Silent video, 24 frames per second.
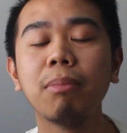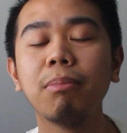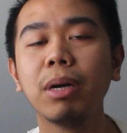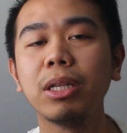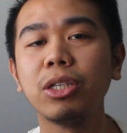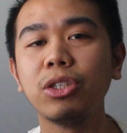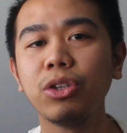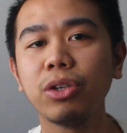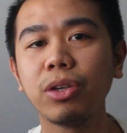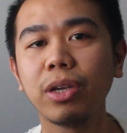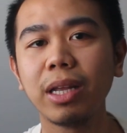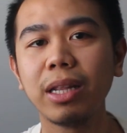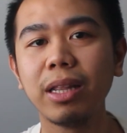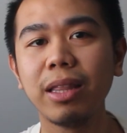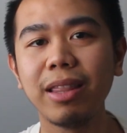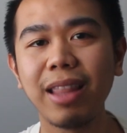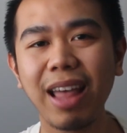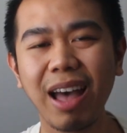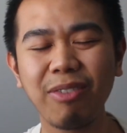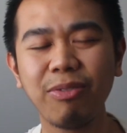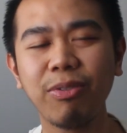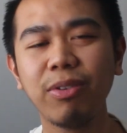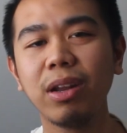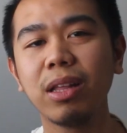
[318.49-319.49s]
But you
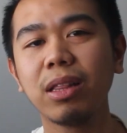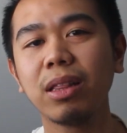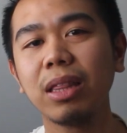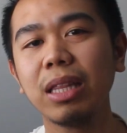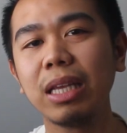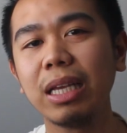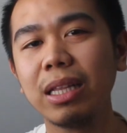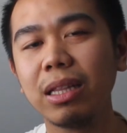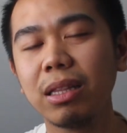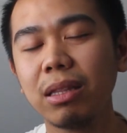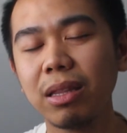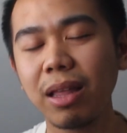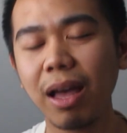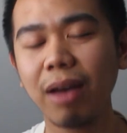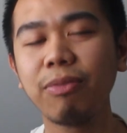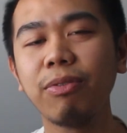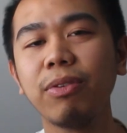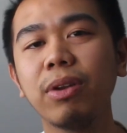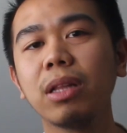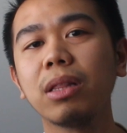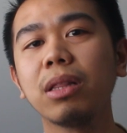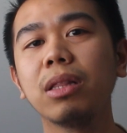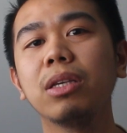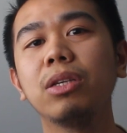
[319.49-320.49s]
can
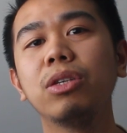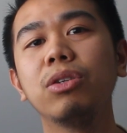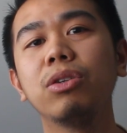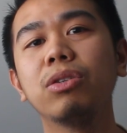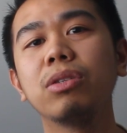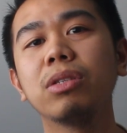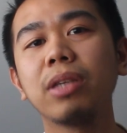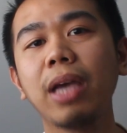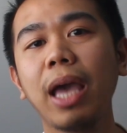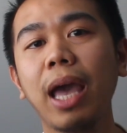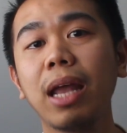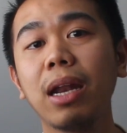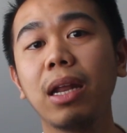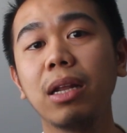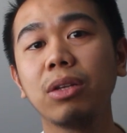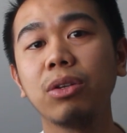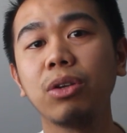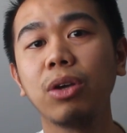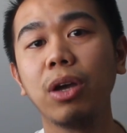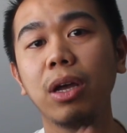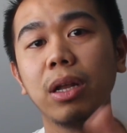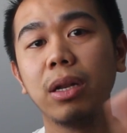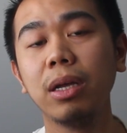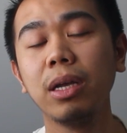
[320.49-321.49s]
definitely use can
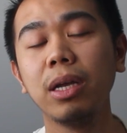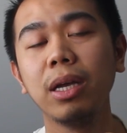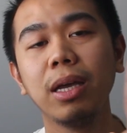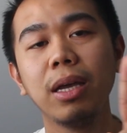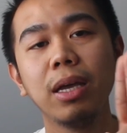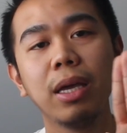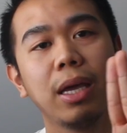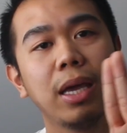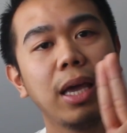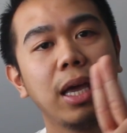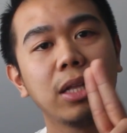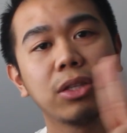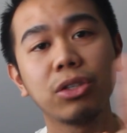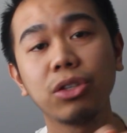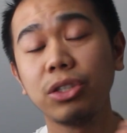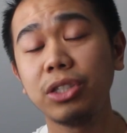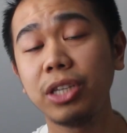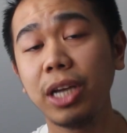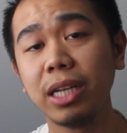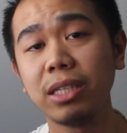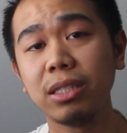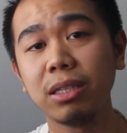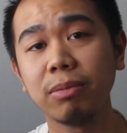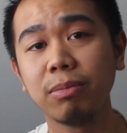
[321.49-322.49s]
and could
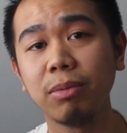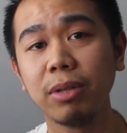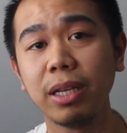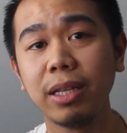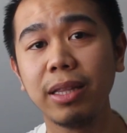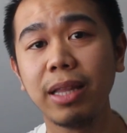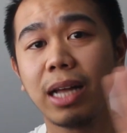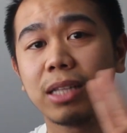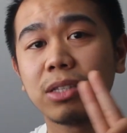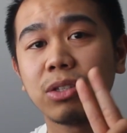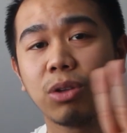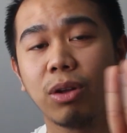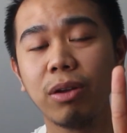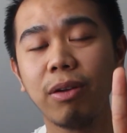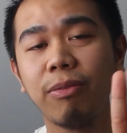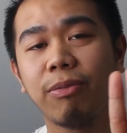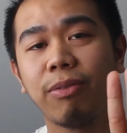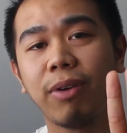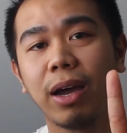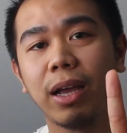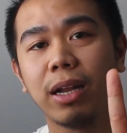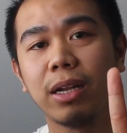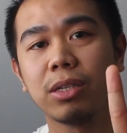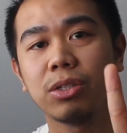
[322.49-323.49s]
interchangeably. That's totally
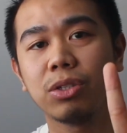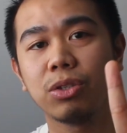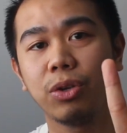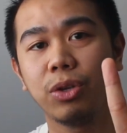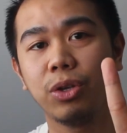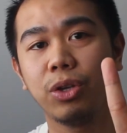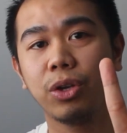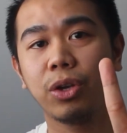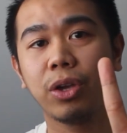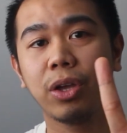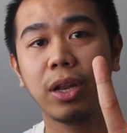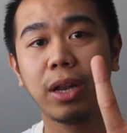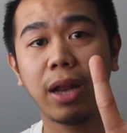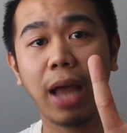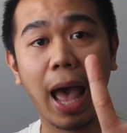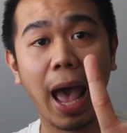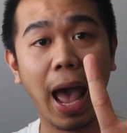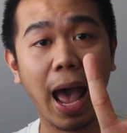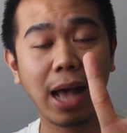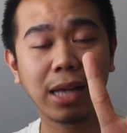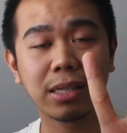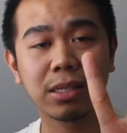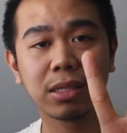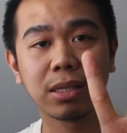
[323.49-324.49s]
fine. So you can
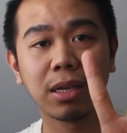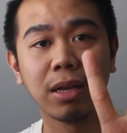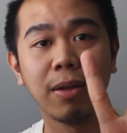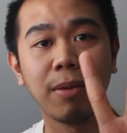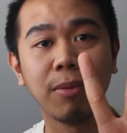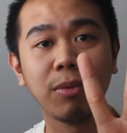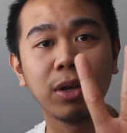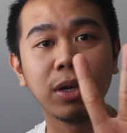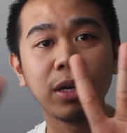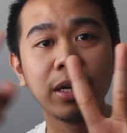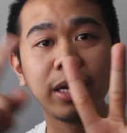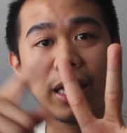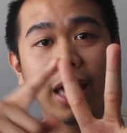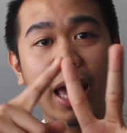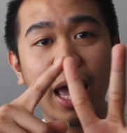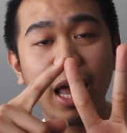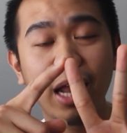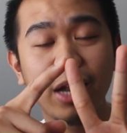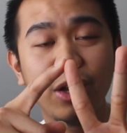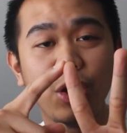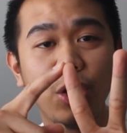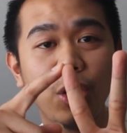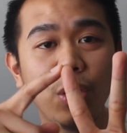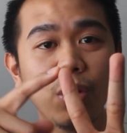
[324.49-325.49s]
ask
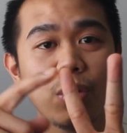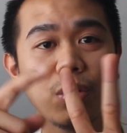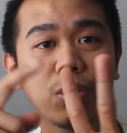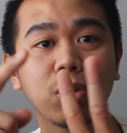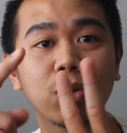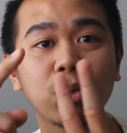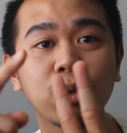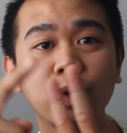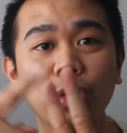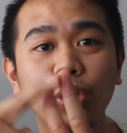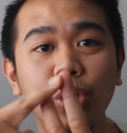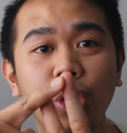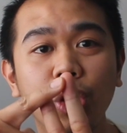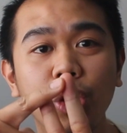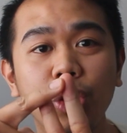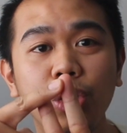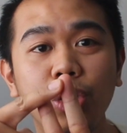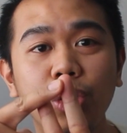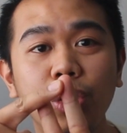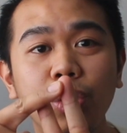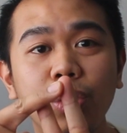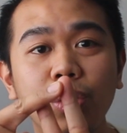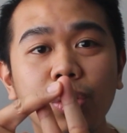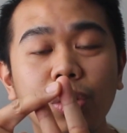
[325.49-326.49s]
can you,
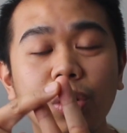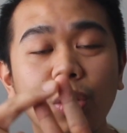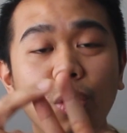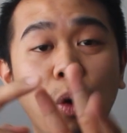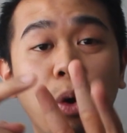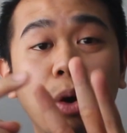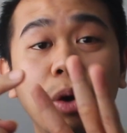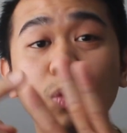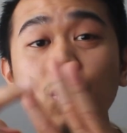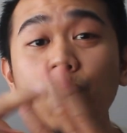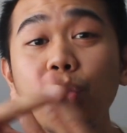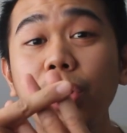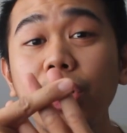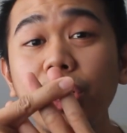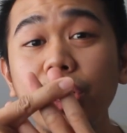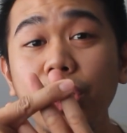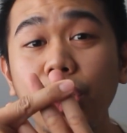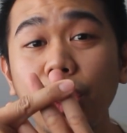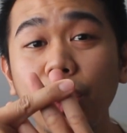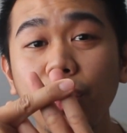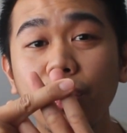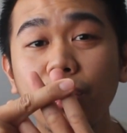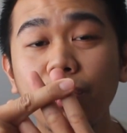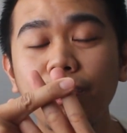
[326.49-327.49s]
could you, or
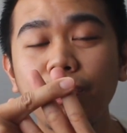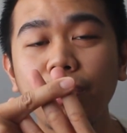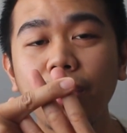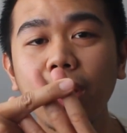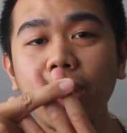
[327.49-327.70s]
would you.